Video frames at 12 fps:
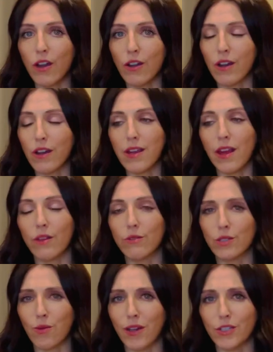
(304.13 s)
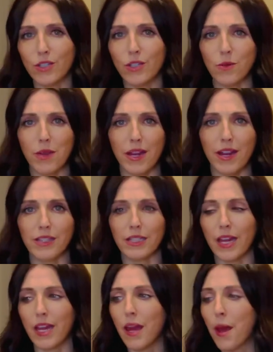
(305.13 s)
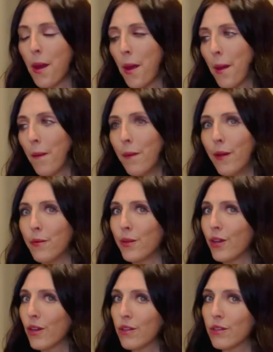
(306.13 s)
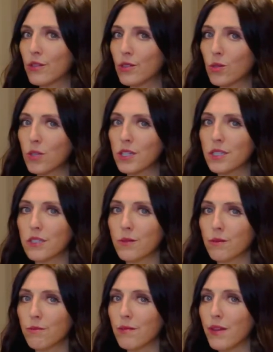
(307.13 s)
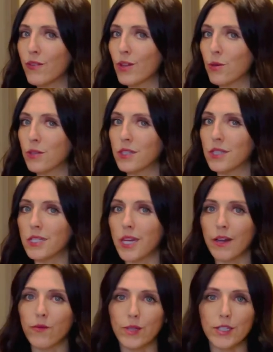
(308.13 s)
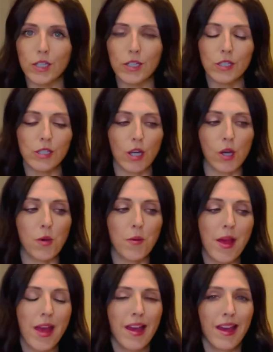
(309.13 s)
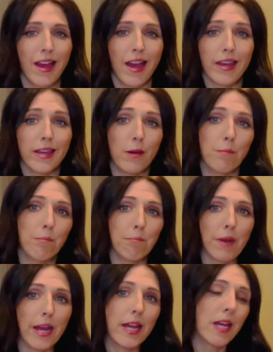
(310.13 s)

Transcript: yellow squash and zucchini has like been really good in the stores, even though it's the dead of winter, so I keep buying it.